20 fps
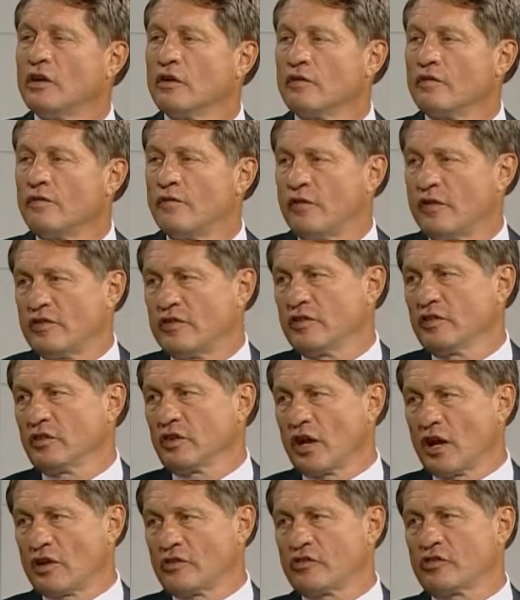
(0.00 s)
your
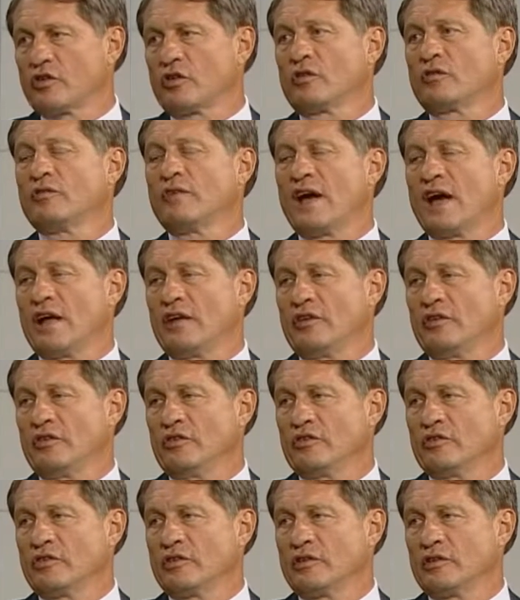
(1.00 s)
physiological
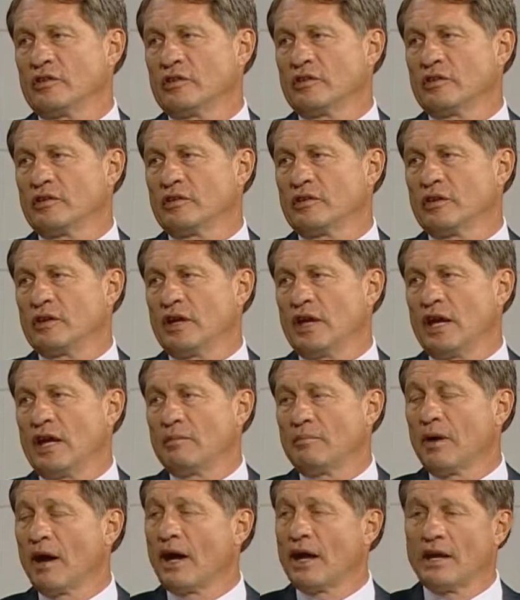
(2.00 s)
values.
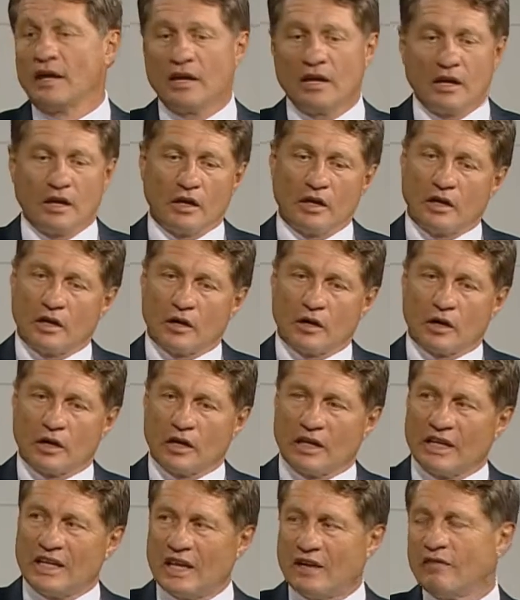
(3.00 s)
And by
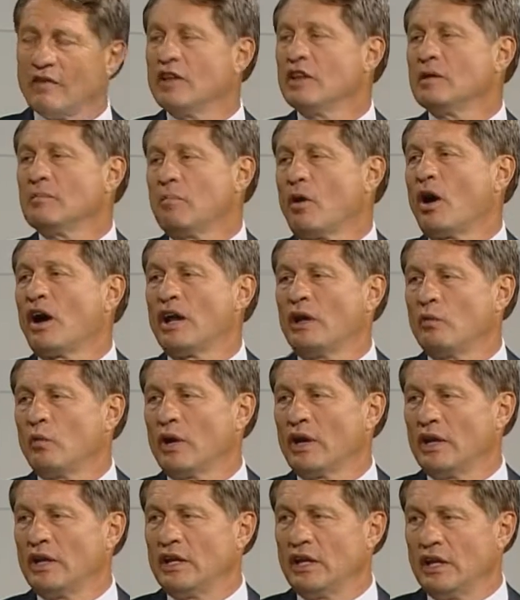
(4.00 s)
giving the body
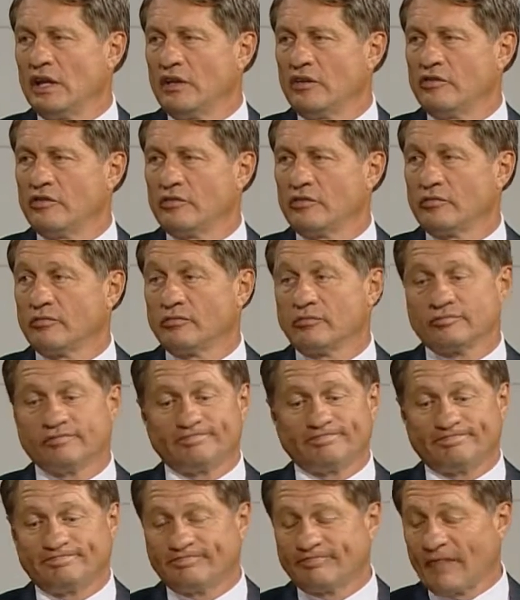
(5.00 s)
what it needs,
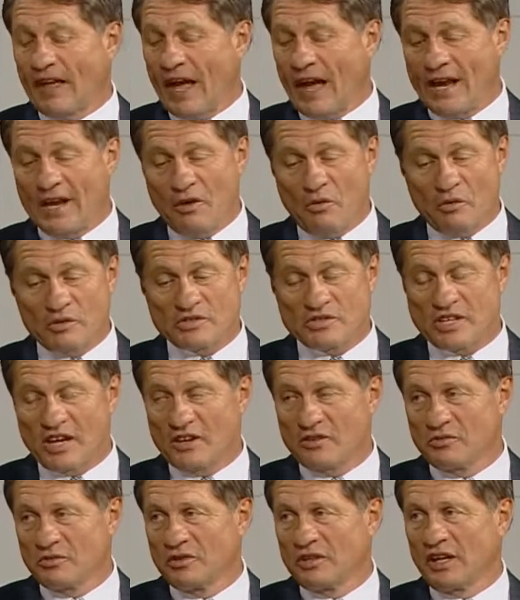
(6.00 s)
I know it
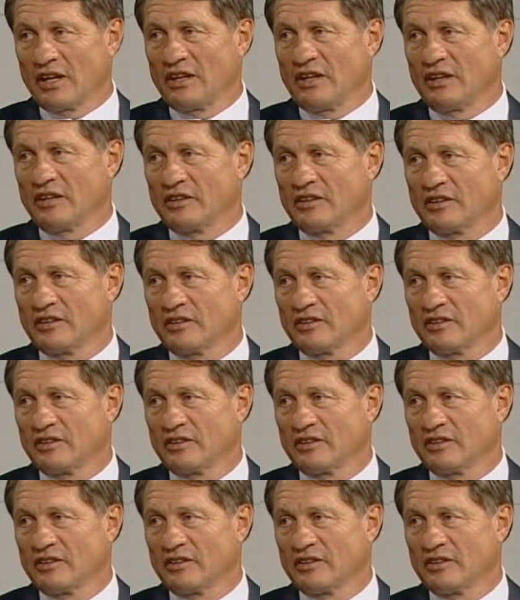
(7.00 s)
sounds redundant,